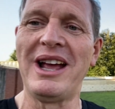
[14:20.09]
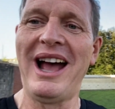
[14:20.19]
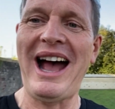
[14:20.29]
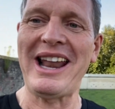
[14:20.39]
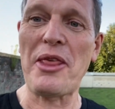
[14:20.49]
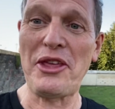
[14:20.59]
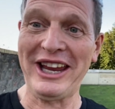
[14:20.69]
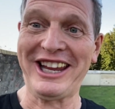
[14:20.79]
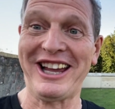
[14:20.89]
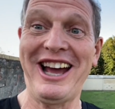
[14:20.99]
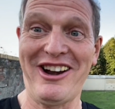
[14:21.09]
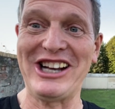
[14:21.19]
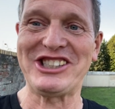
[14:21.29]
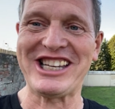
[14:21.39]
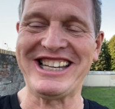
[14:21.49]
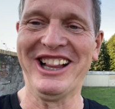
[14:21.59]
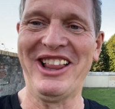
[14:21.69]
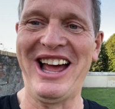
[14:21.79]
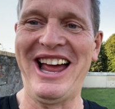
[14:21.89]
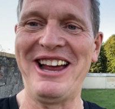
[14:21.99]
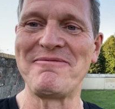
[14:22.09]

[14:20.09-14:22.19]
and I think are actually still there.